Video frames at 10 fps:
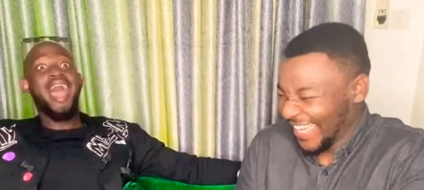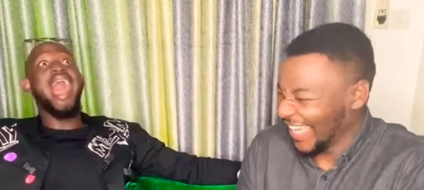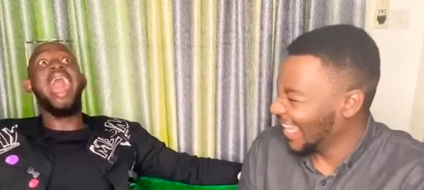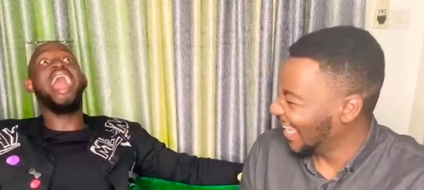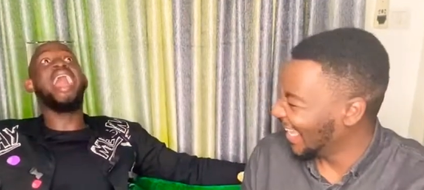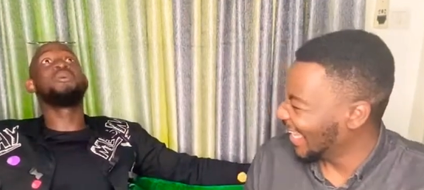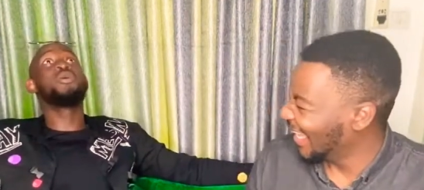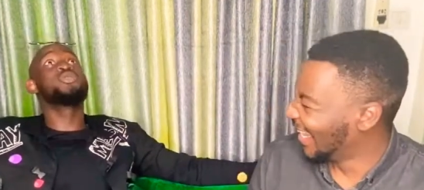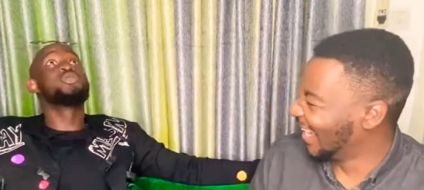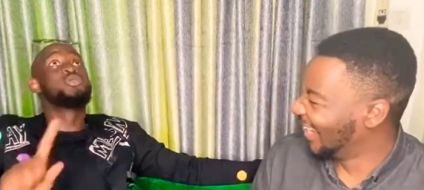Speaker 1: I am
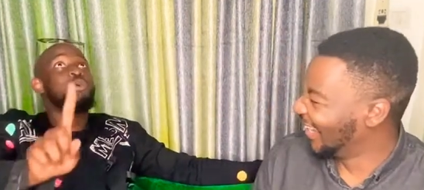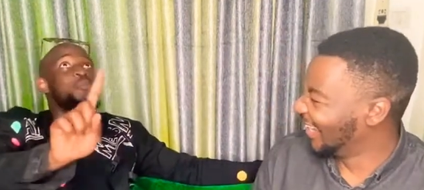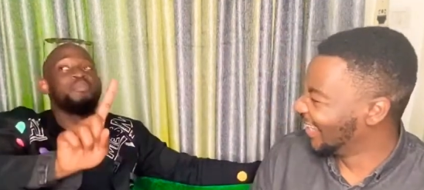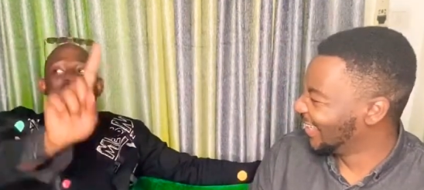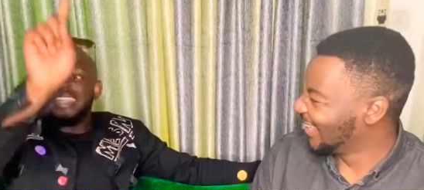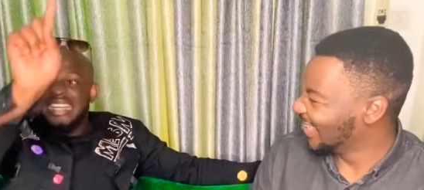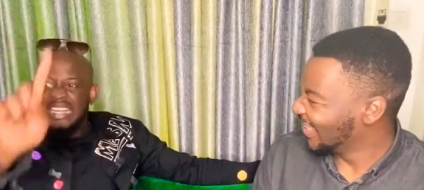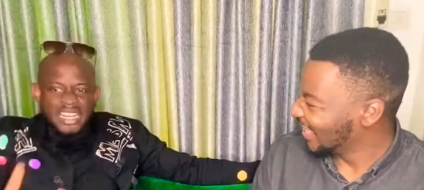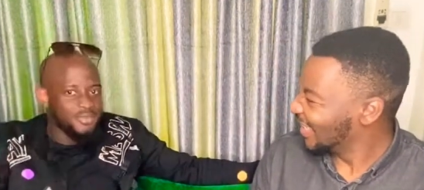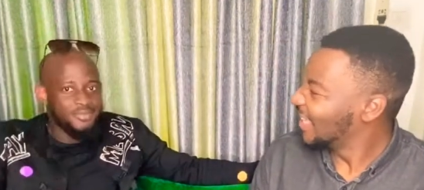going to do
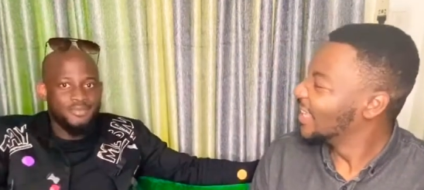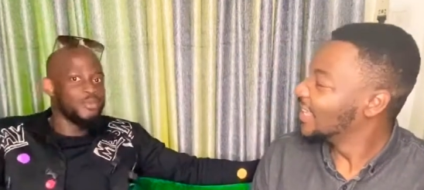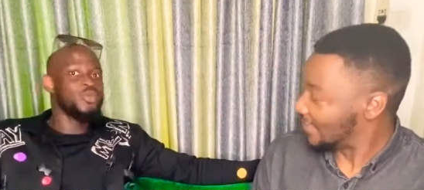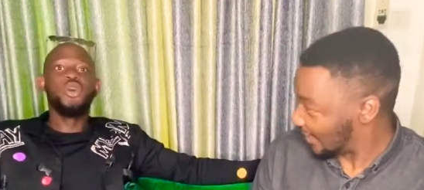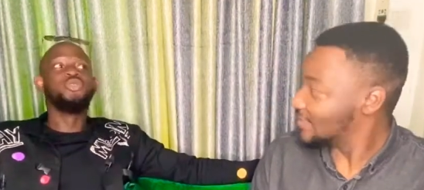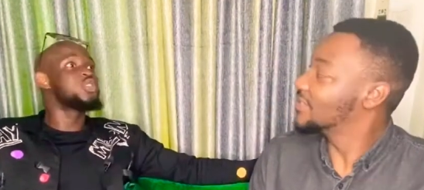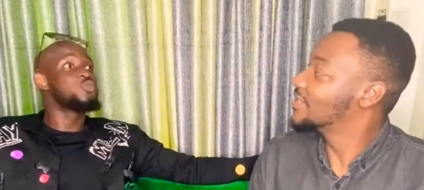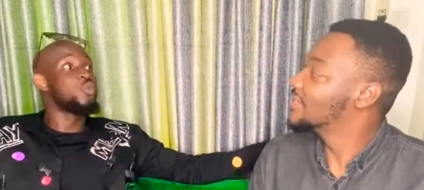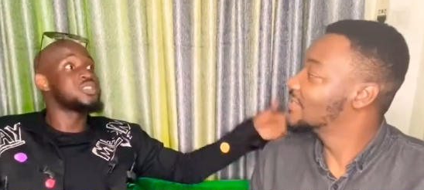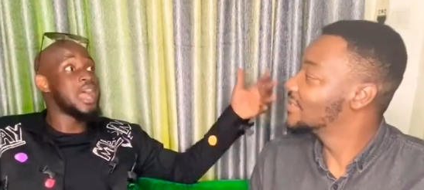Yes. Not
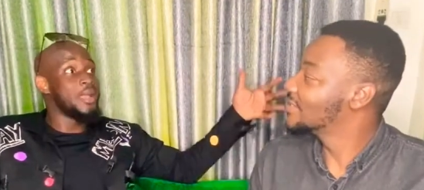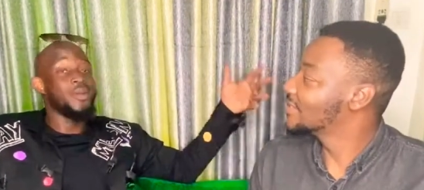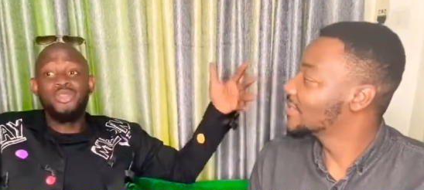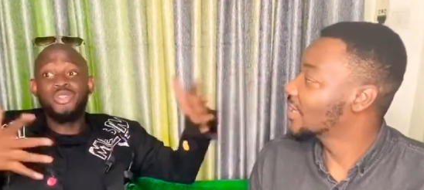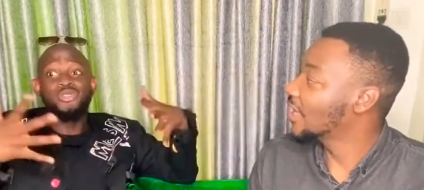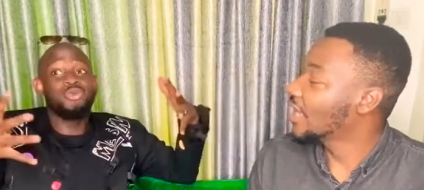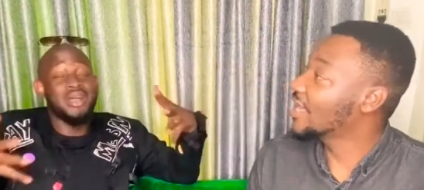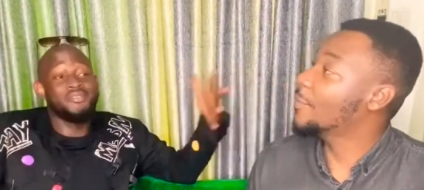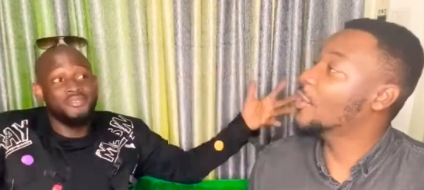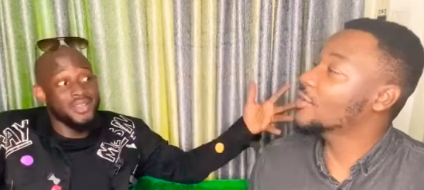what I not look
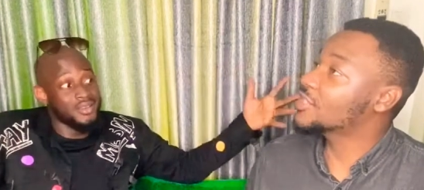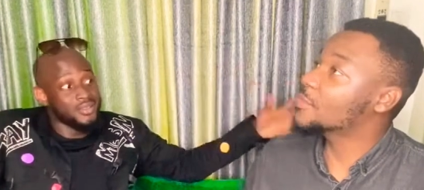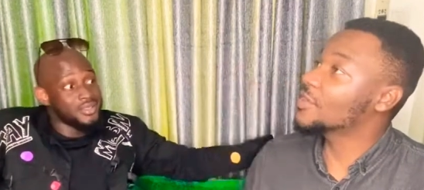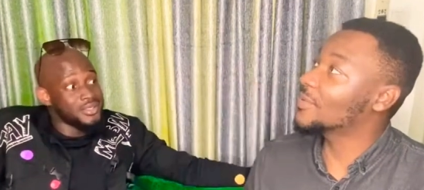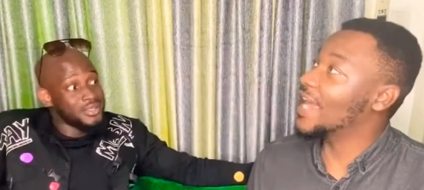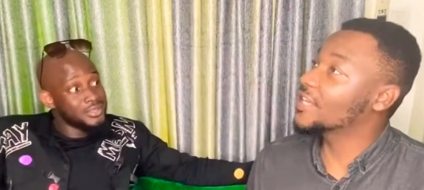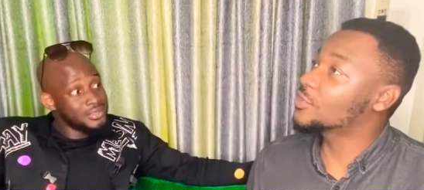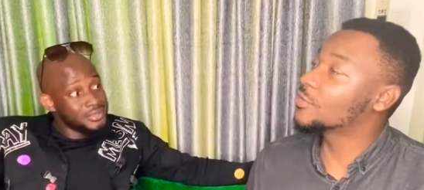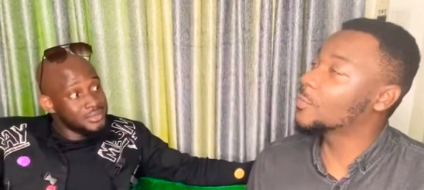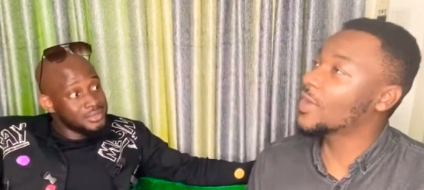yeah, at but, so,
Speaker 2: but but I need
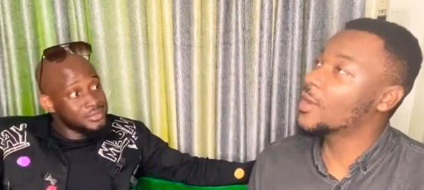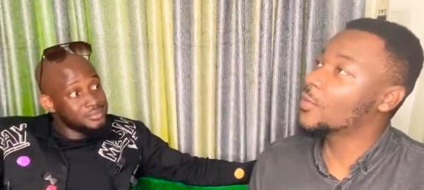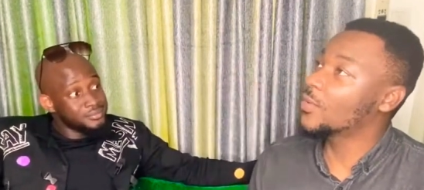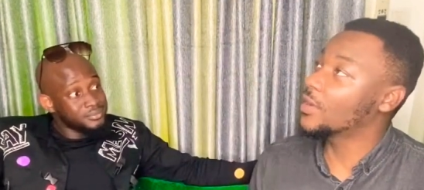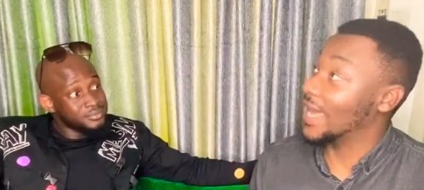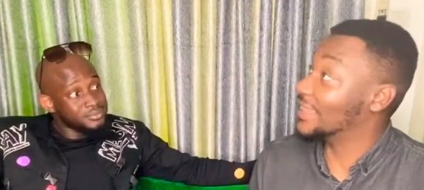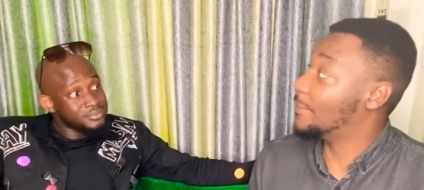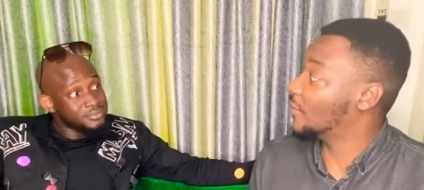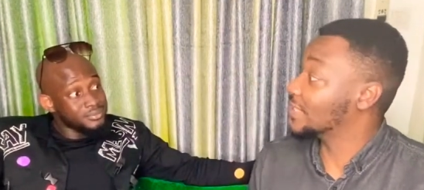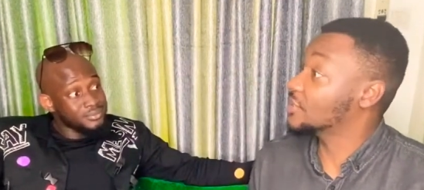to well well at that
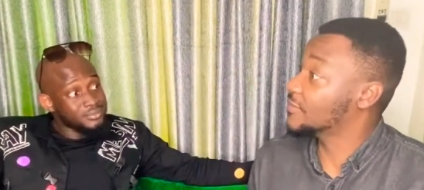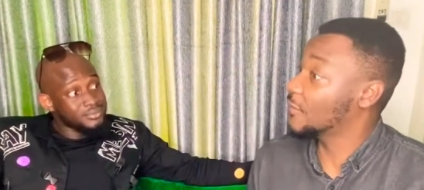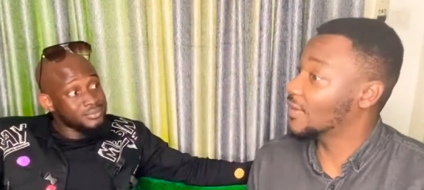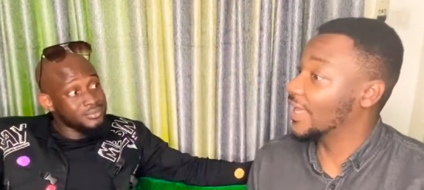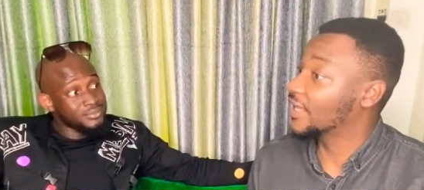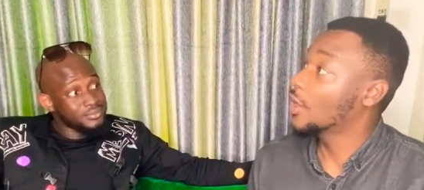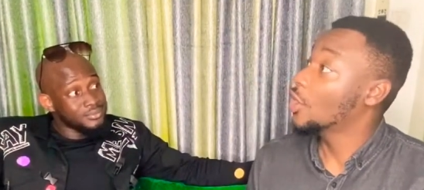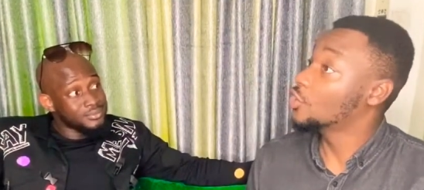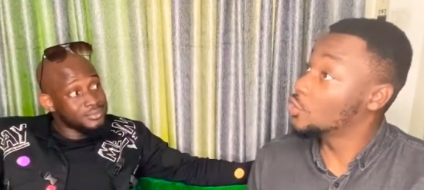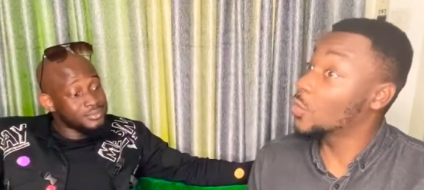point I just felt like
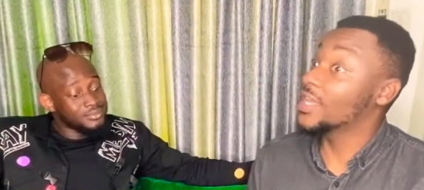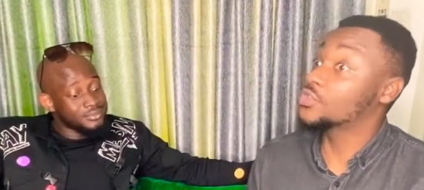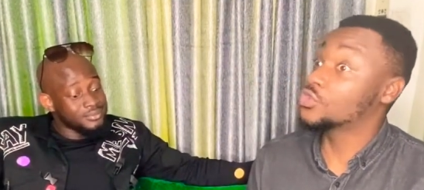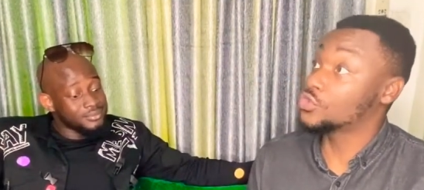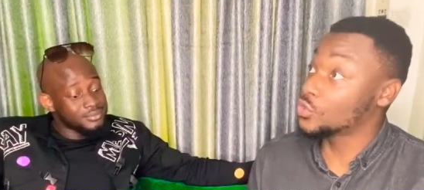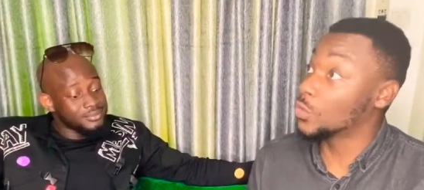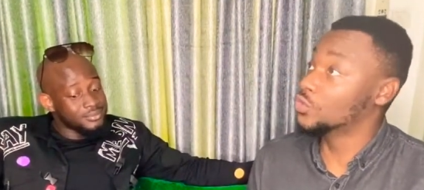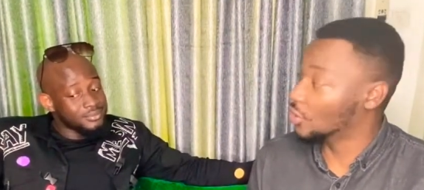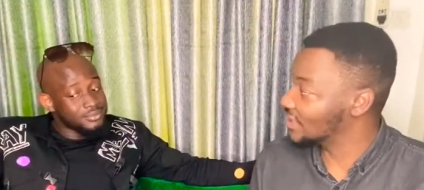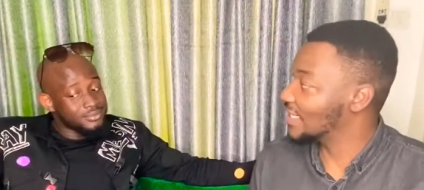you were so
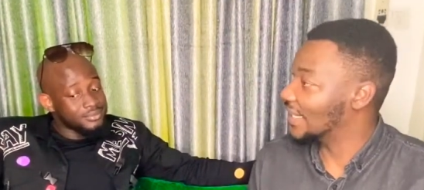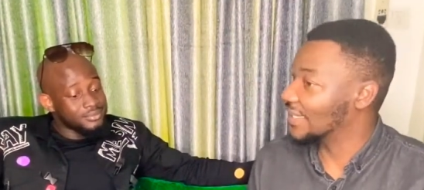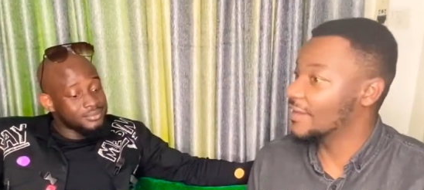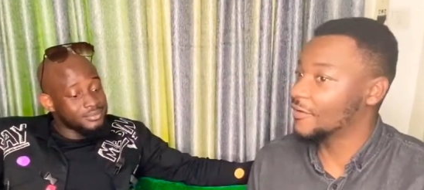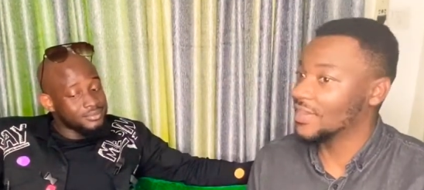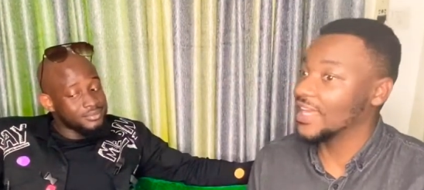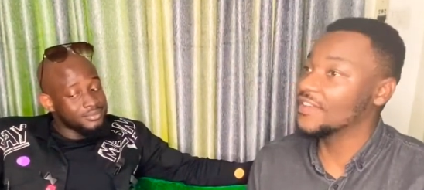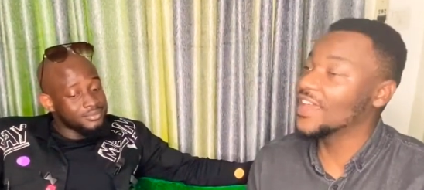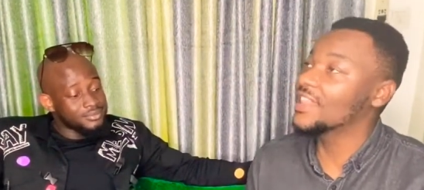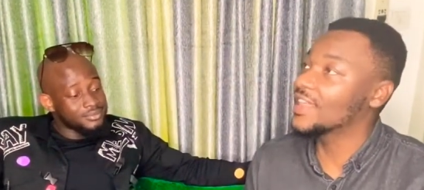nonchalant. I felt like if
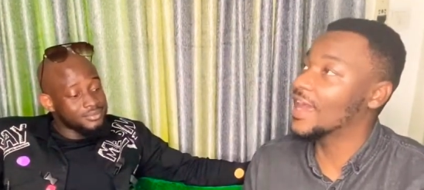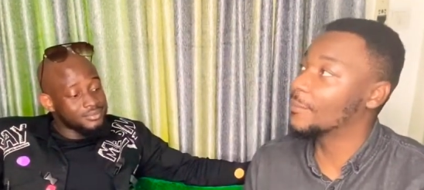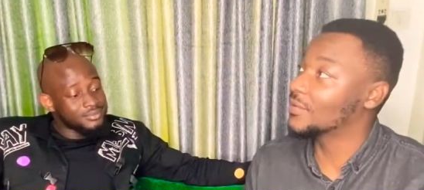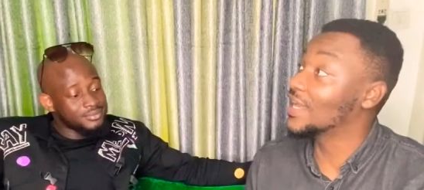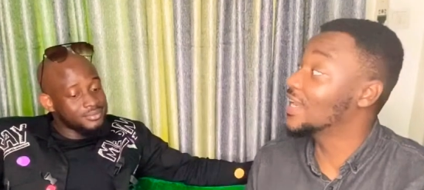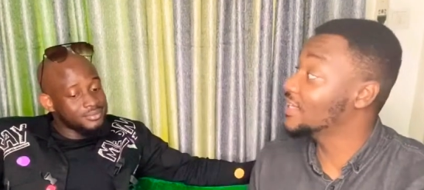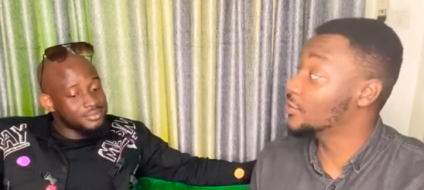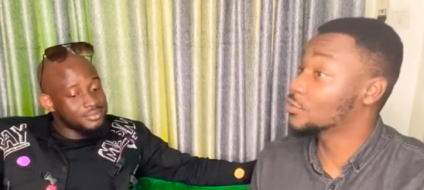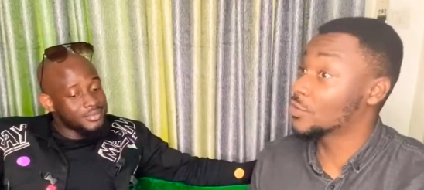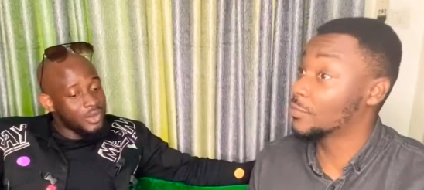anything happened, I needed to come